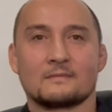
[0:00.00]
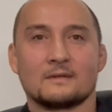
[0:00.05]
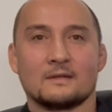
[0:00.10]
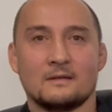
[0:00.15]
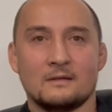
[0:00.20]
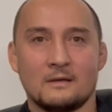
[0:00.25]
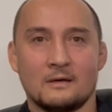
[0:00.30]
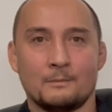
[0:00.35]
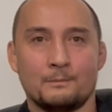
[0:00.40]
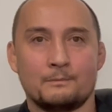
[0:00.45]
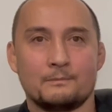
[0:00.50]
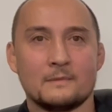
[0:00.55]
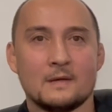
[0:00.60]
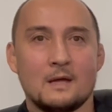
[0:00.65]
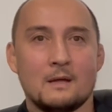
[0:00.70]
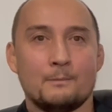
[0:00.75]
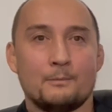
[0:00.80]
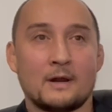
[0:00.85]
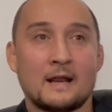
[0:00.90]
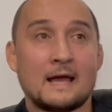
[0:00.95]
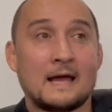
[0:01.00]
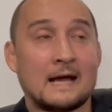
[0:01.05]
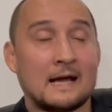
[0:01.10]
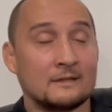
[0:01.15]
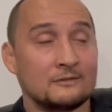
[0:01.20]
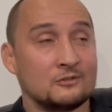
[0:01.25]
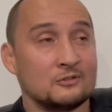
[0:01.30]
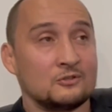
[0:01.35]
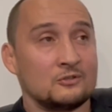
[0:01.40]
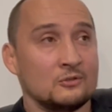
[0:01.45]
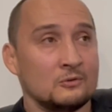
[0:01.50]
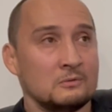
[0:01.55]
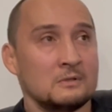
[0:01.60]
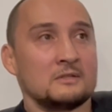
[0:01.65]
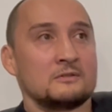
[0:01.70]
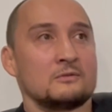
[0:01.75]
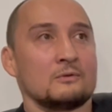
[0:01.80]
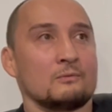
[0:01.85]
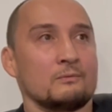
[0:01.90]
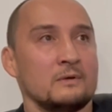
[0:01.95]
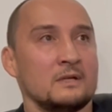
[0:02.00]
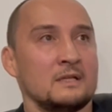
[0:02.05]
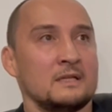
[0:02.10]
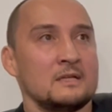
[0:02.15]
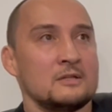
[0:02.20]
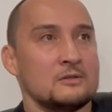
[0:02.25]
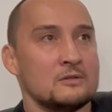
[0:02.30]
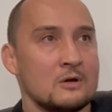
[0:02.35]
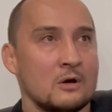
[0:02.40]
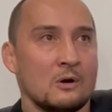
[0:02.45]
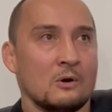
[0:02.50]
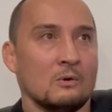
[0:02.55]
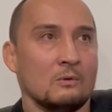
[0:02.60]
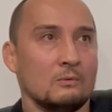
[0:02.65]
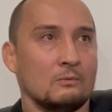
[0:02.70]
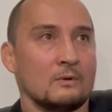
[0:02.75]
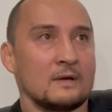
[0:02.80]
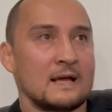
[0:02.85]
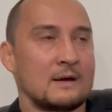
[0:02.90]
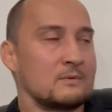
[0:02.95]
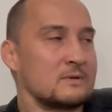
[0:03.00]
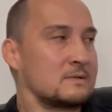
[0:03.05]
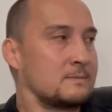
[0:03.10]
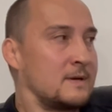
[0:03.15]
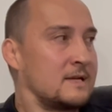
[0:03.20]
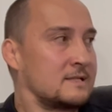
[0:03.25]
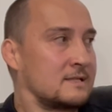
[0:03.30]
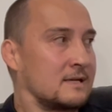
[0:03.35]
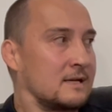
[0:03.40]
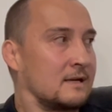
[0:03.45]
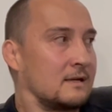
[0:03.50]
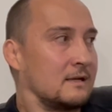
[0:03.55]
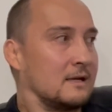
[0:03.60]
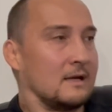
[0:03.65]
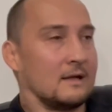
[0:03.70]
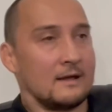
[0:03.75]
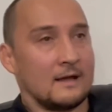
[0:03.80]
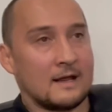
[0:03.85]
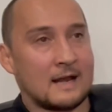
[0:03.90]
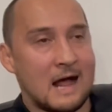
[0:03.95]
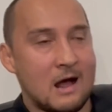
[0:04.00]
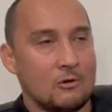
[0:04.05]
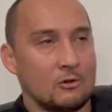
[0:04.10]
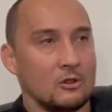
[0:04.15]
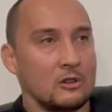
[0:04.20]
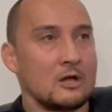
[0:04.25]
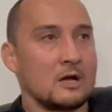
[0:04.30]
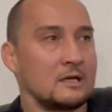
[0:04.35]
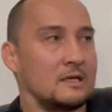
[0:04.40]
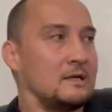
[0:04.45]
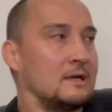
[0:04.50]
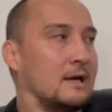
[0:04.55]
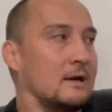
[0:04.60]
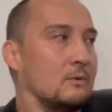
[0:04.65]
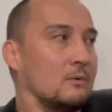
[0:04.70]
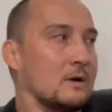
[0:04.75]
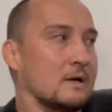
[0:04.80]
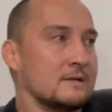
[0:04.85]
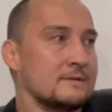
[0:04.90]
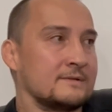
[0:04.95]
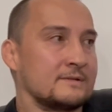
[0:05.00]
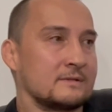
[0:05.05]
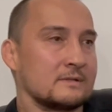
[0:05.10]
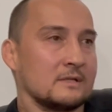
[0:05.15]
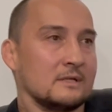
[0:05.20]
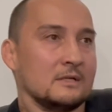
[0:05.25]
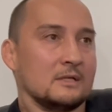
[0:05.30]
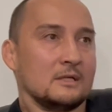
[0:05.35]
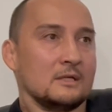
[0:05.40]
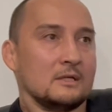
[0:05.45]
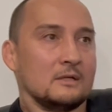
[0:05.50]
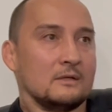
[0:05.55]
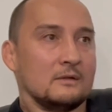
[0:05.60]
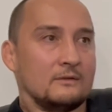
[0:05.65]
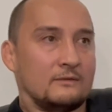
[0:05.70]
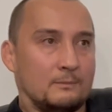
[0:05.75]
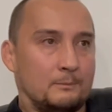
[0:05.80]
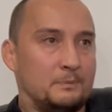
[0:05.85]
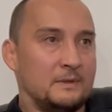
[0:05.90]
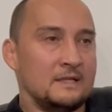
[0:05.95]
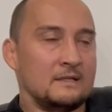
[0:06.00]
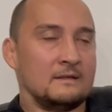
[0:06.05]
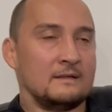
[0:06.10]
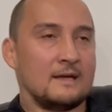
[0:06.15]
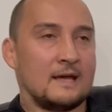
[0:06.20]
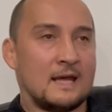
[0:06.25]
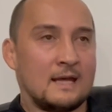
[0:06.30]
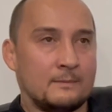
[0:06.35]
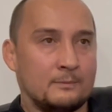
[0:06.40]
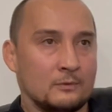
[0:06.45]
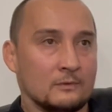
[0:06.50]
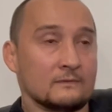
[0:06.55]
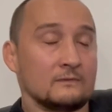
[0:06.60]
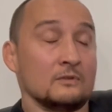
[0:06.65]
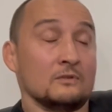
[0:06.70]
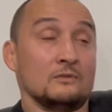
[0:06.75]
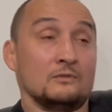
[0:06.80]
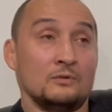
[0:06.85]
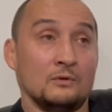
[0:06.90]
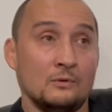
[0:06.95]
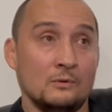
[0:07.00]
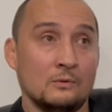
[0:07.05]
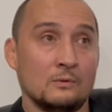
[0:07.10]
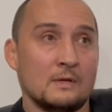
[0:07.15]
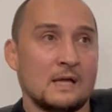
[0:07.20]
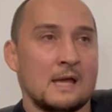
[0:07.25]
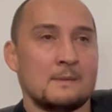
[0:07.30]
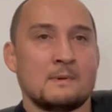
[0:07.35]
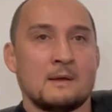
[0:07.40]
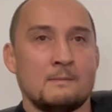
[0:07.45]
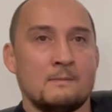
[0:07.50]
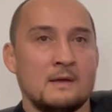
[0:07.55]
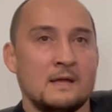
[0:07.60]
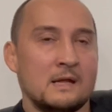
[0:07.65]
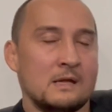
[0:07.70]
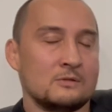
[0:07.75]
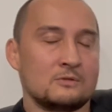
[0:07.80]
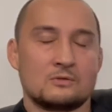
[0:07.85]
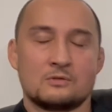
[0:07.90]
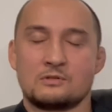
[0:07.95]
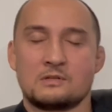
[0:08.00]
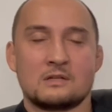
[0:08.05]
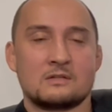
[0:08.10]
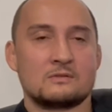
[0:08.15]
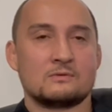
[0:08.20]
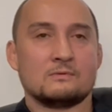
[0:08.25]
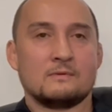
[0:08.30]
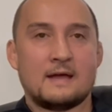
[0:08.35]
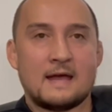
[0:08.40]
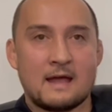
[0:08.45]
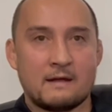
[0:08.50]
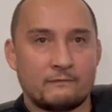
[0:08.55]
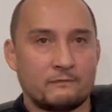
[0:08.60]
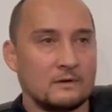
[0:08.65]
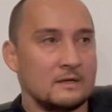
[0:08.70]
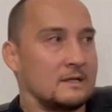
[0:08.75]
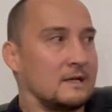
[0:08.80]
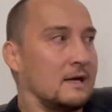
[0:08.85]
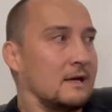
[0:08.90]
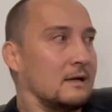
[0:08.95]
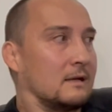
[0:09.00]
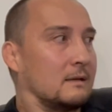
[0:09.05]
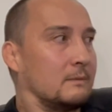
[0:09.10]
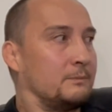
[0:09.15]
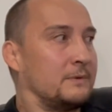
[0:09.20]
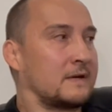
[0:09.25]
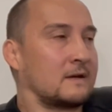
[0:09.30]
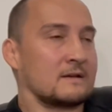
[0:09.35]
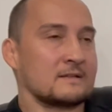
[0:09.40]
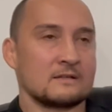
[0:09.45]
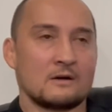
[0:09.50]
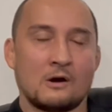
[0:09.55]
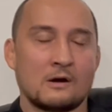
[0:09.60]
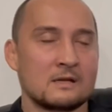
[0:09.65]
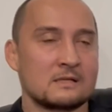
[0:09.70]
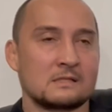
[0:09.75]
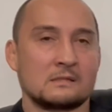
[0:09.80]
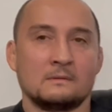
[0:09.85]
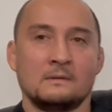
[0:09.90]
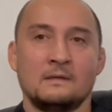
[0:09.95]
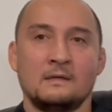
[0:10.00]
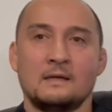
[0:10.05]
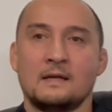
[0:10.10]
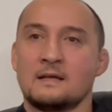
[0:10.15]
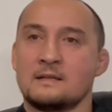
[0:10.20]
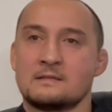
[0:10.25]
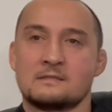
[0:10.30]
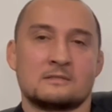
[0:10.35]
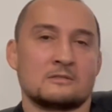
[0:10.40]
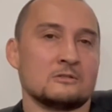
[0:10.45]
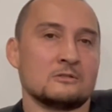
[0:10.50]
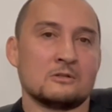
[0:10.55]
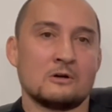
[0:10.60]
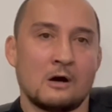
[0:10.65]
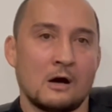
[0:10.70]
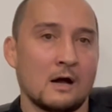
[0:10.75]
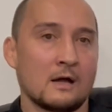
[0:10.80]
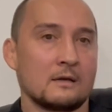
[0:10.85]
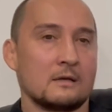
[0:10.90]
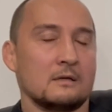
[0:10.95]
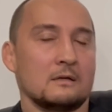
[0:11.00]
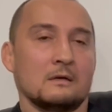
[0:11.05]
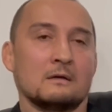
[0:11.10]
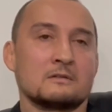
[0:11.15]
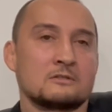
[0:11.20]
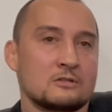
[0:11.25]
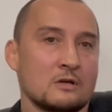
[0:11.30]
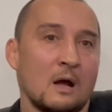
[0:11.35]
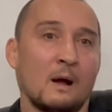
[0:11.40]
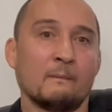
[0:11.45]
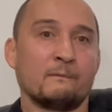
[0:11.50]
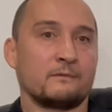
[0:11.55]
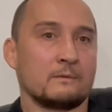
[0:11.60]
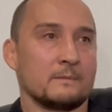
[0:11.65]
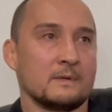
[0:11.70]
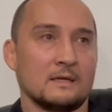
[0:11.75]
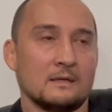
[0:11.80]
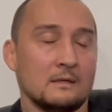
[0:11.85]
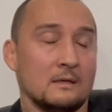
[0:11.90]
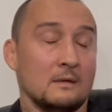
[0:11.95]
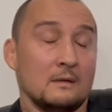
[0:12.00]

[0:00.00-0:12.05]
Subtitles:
You know, but I had to do it to really know what I was missing and how lucky I was to be able to do MMA and Jiu-Jitsu every day. Because honestly, it is not a job for me.